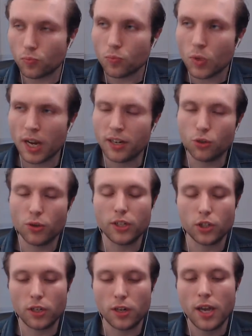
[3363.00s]
and a
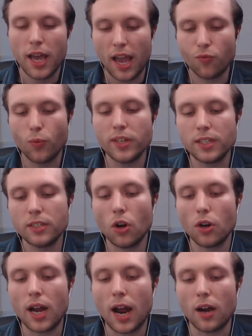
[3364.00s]
tradition. If we did
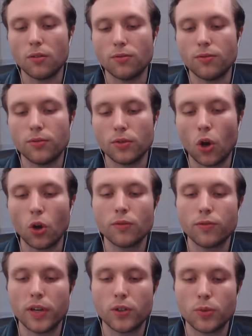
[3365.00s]
not have
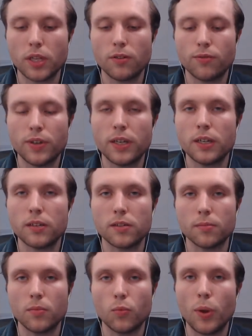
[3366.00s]
conflict within
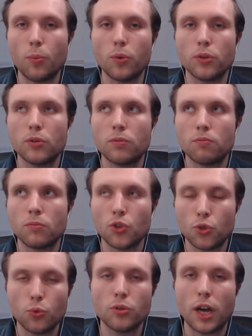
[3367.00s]
veganism, we would
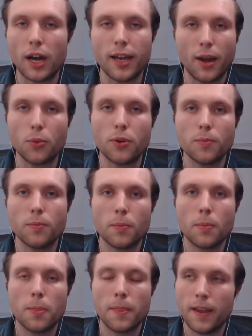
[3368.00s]
soon die out.
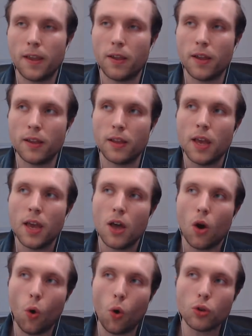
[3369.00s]

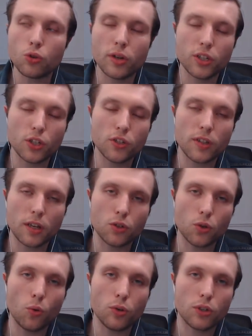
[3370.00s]
All traditions that
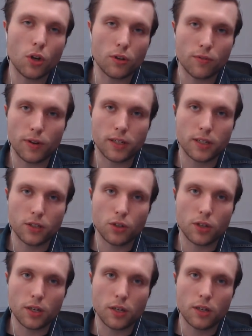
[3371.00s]
don't conflict each
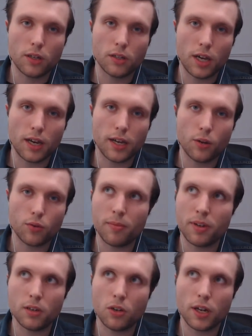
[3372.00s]
other die out. I
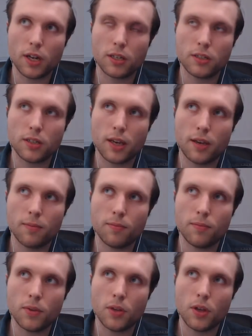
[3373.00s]
mean, look at
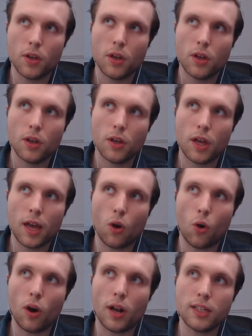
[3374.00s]

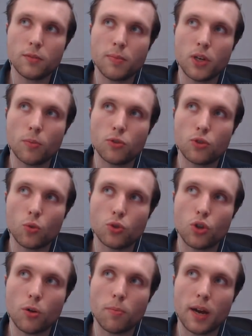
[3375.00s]
or at least become so
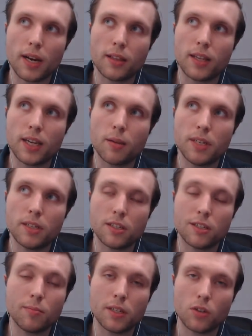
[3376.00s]
dogmatic they can be
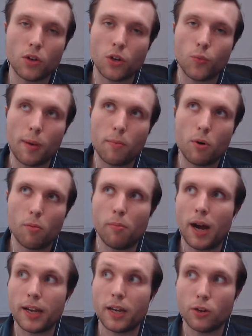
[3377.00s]
dismissed on a whim
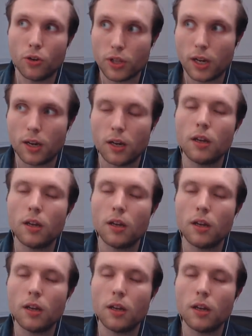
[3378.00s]
by another